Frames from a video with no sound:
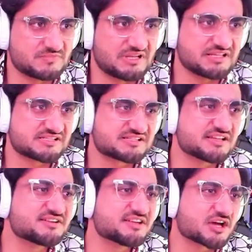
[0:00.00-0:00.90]
It's the
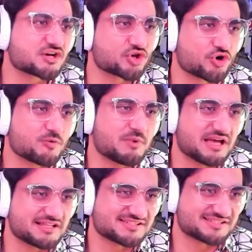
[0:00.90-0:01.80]

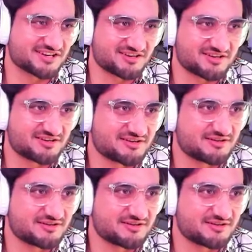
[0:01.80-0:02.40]
necromancer.